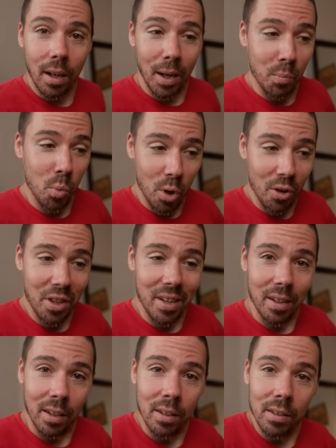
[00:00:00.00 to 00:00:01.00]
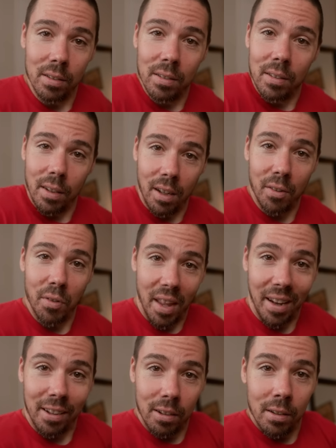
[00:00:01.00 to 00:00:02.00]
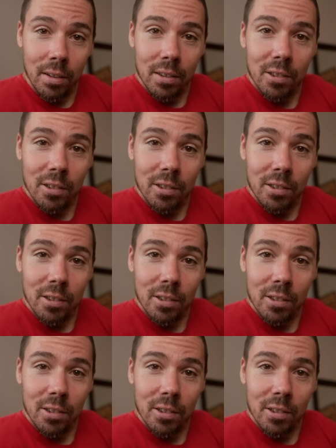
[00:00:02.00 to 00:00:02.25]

I'm worthy of that.